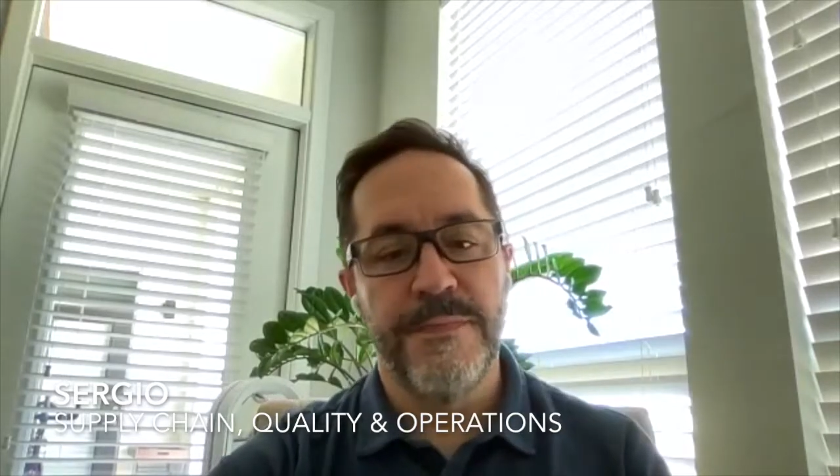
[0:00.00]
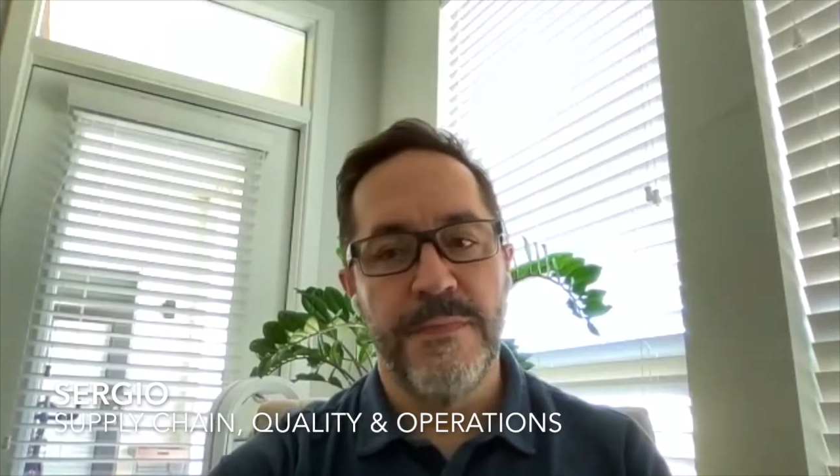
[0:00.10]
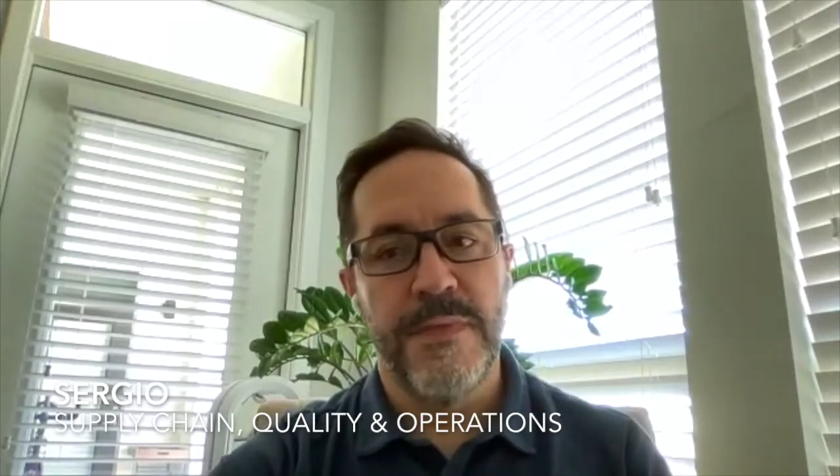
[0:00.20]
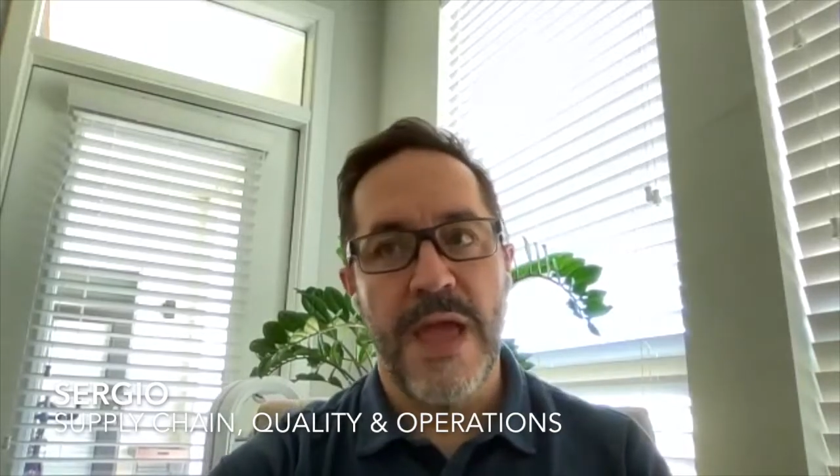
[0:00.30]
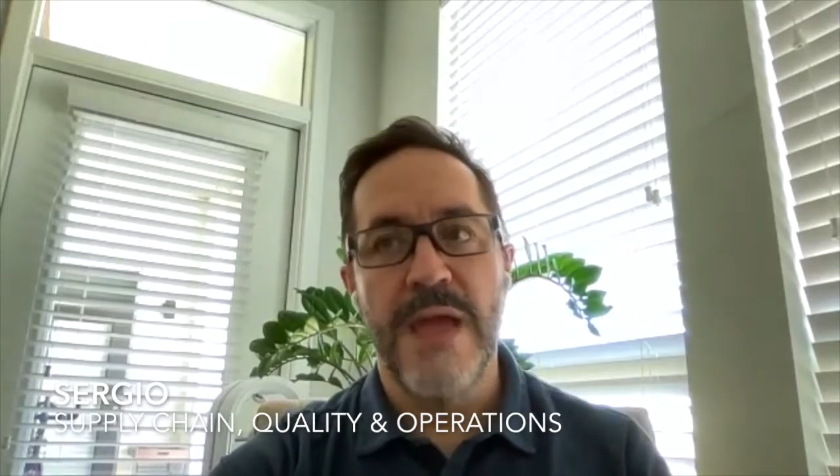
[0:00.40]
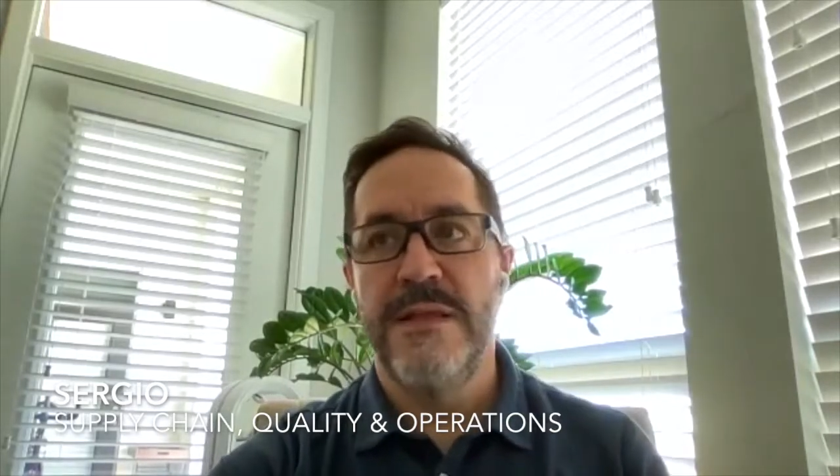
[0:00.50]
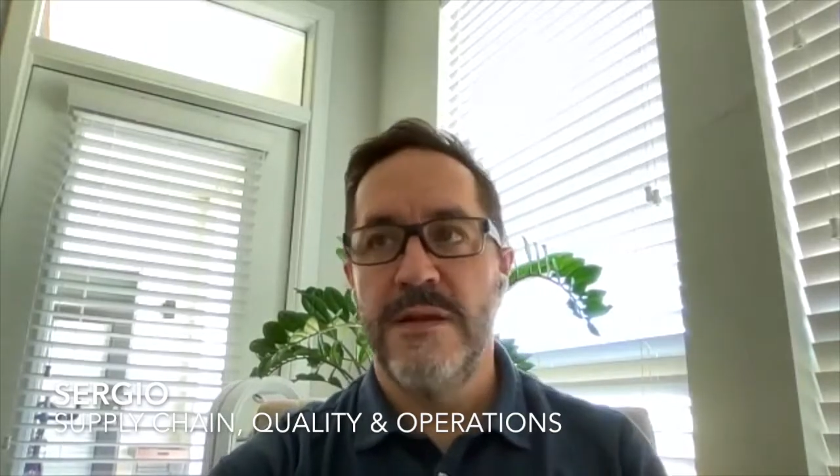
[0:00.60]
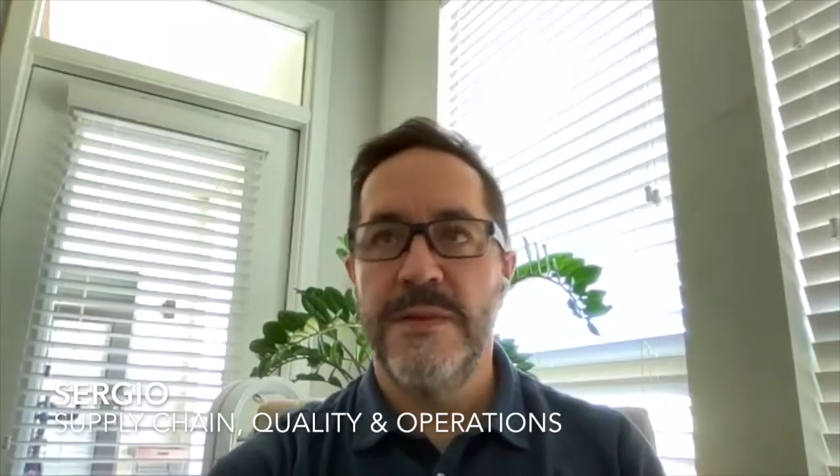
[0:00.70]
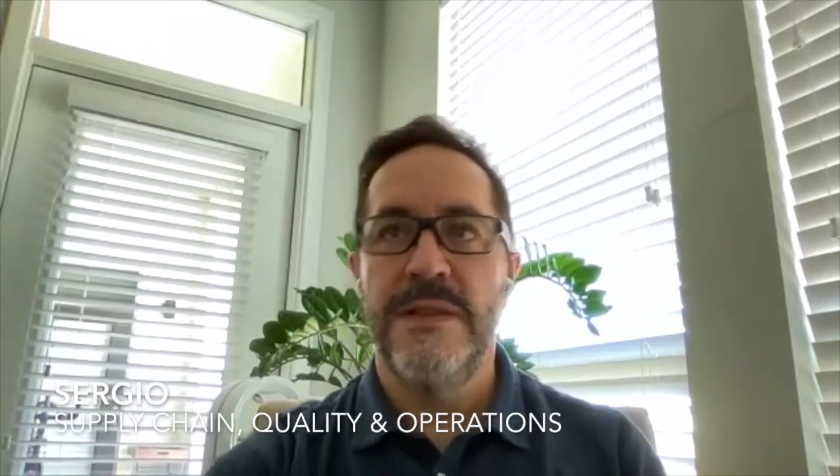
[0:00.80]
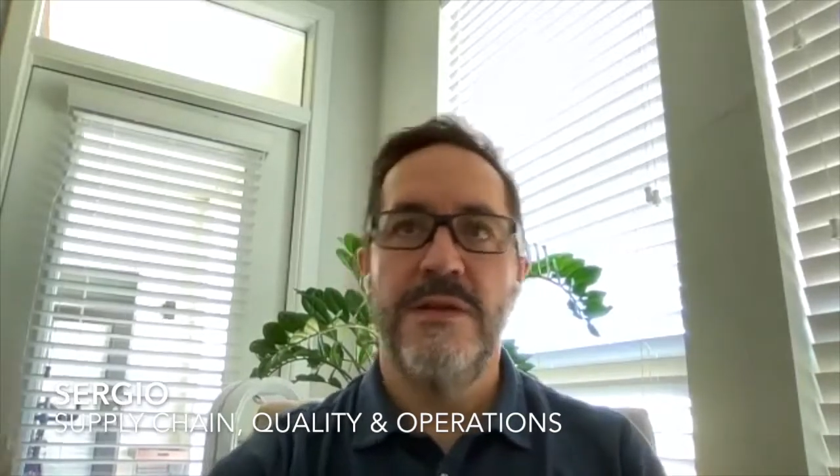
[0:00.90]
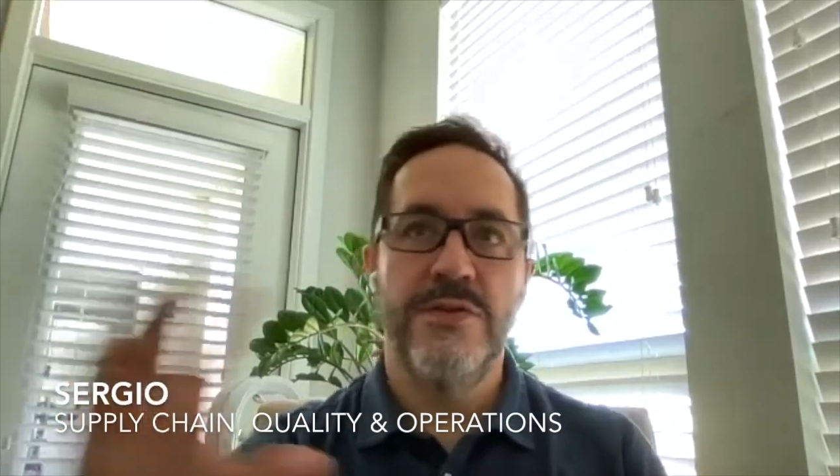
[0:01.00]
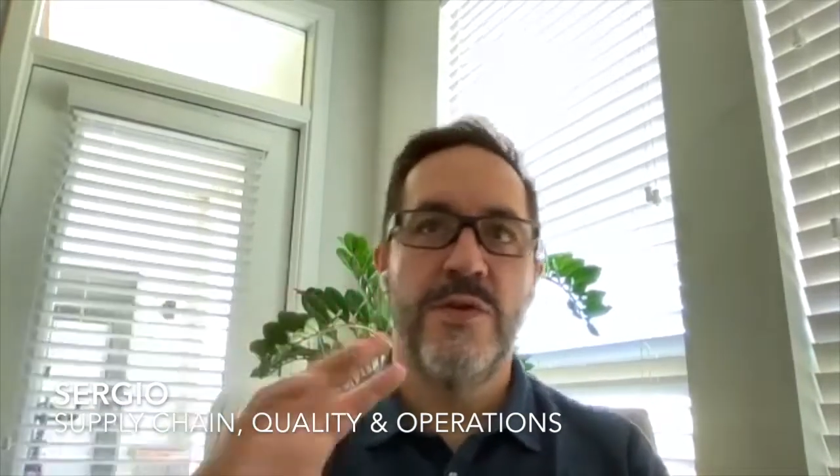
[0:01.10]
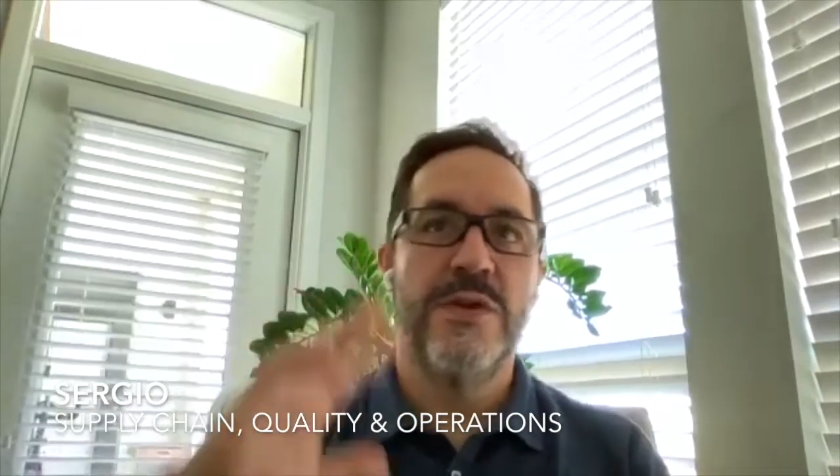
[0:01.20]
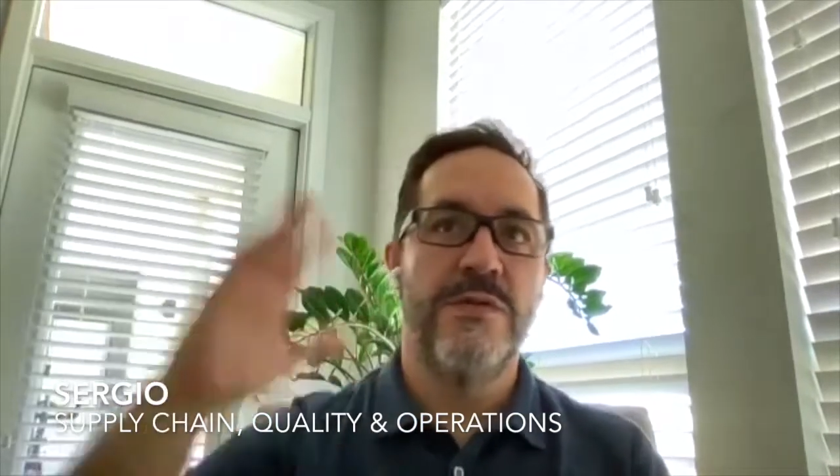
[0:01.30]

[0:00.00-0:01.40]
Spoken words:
and little by little trying